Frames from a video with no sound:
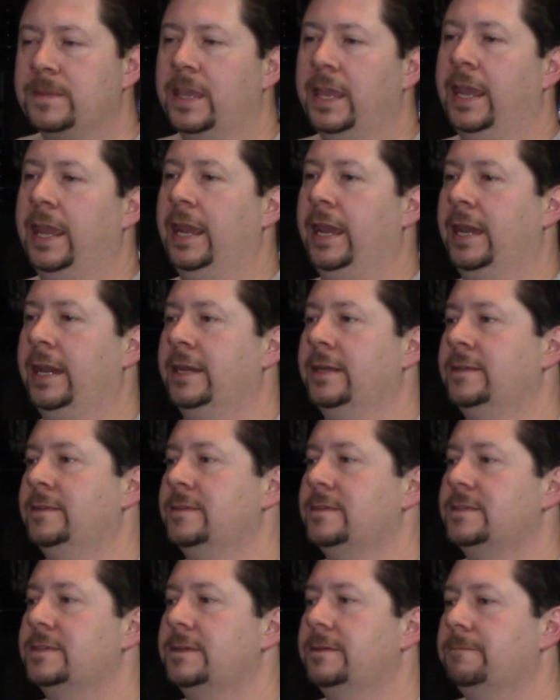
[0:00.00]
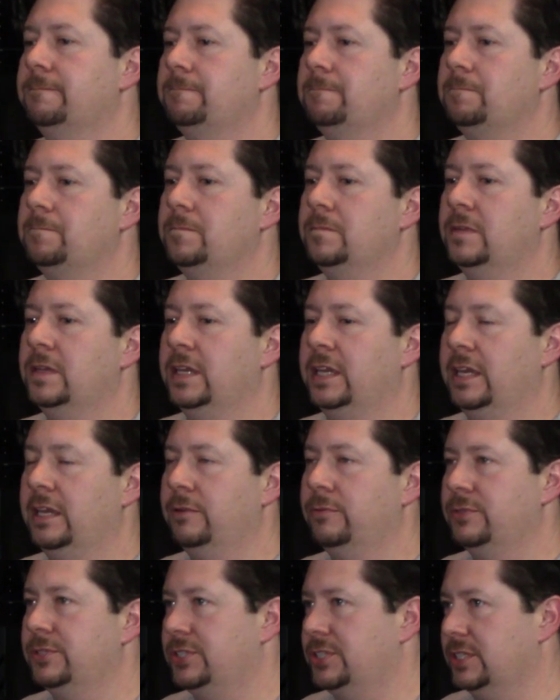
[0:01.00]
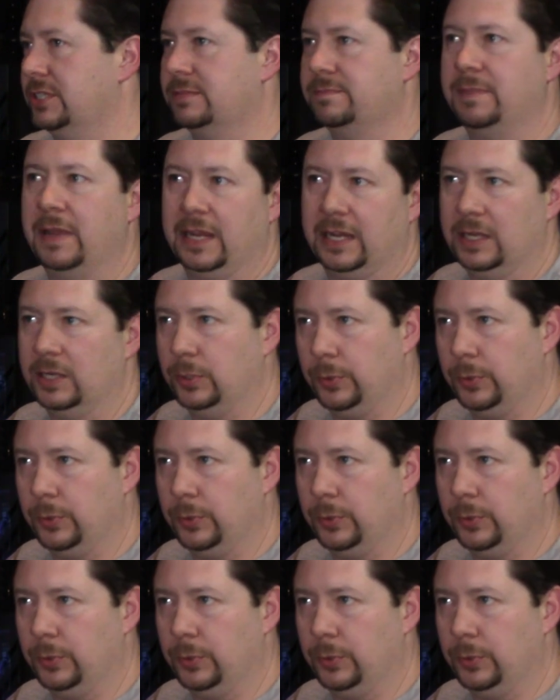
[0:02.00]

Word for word: And he was just making